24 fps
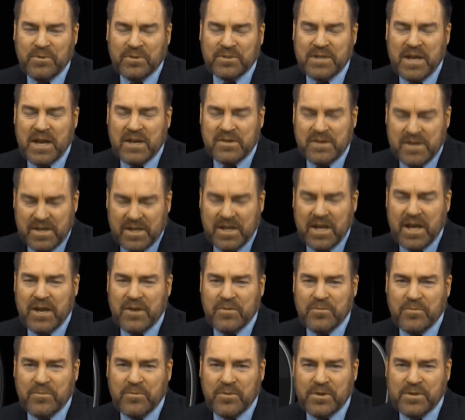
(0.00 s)
We'll talk to you
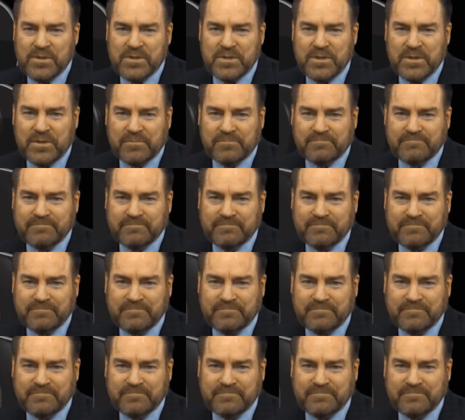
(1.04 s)
again real soon.